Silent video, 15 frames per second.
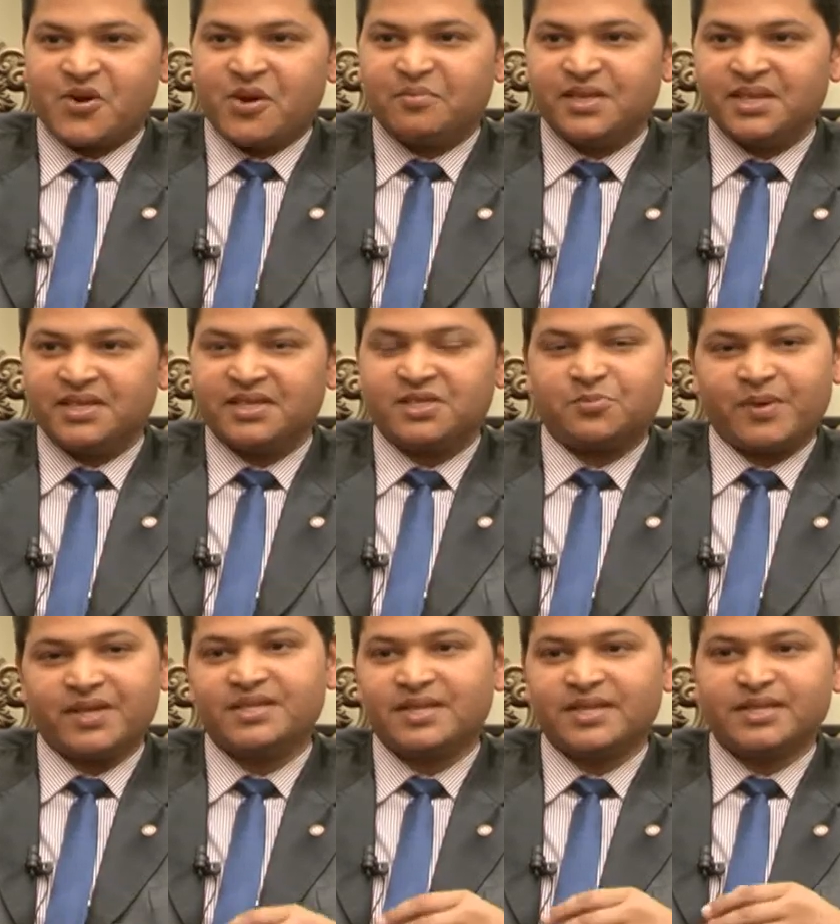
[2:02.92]
from the
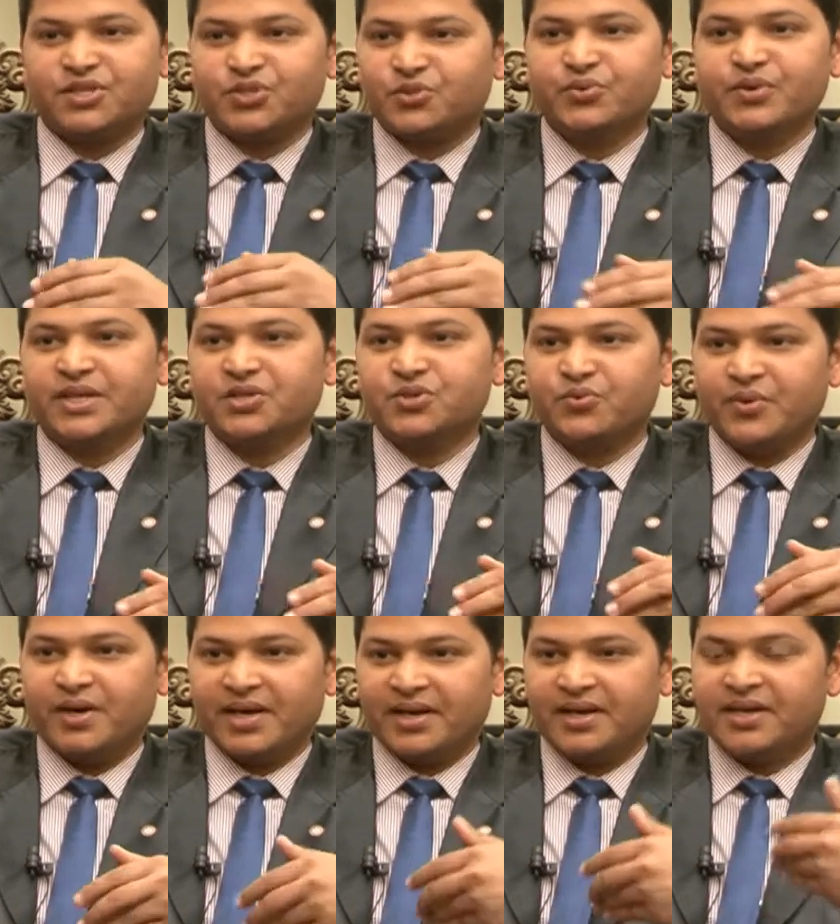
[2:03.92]
especially students
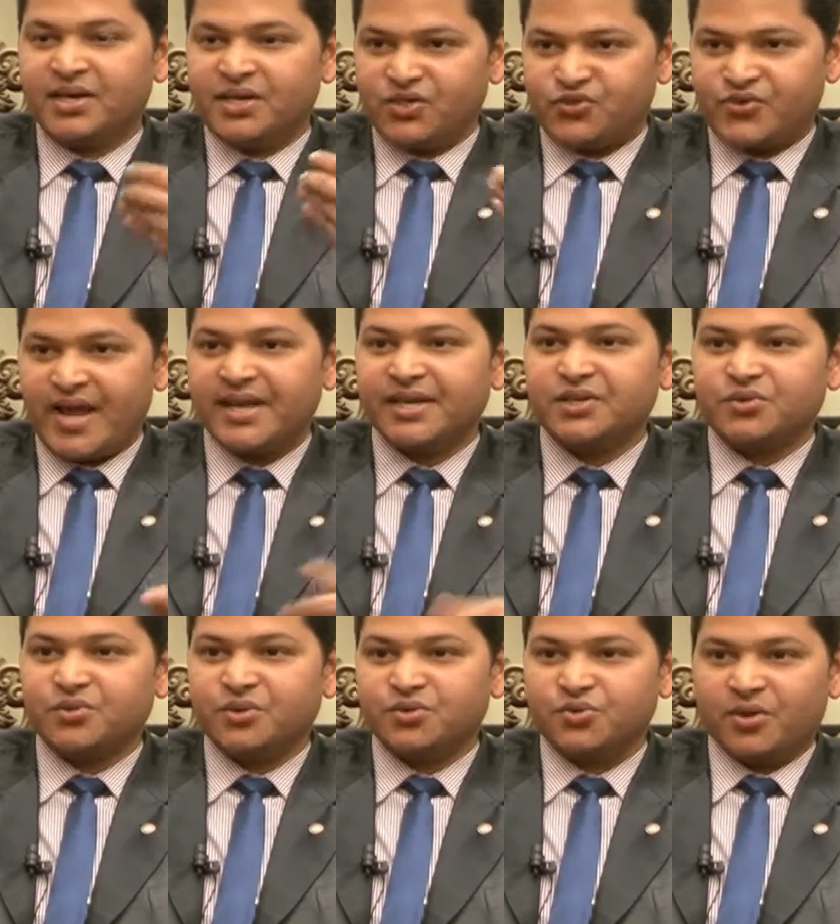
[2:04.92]
who are trying
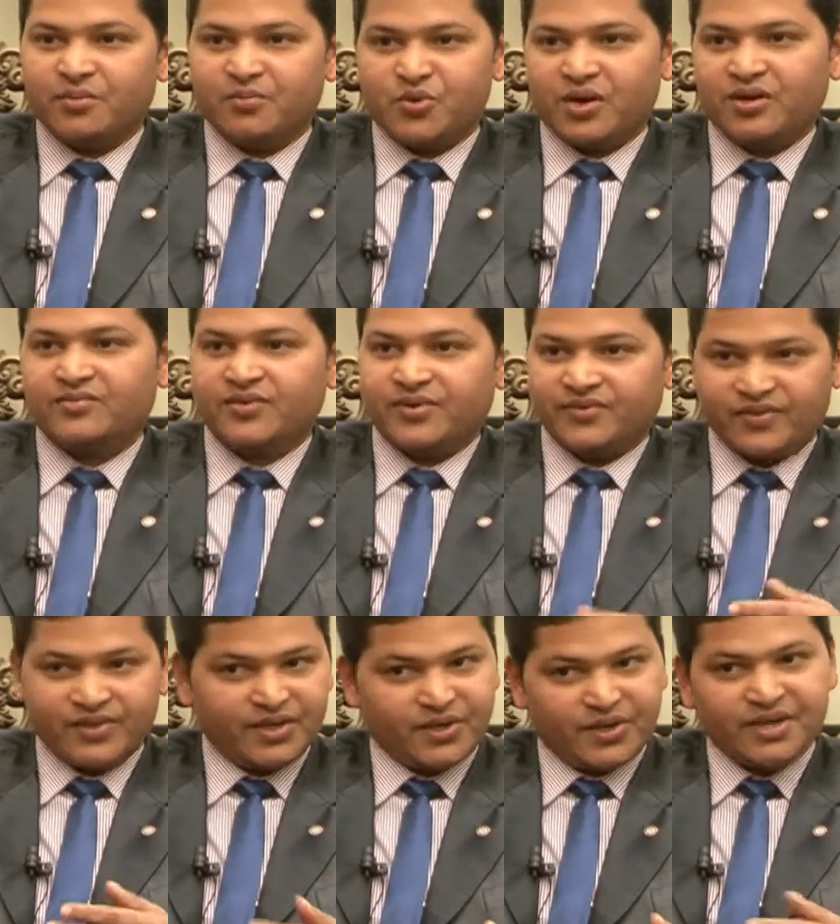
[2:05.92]
to go to abroad for further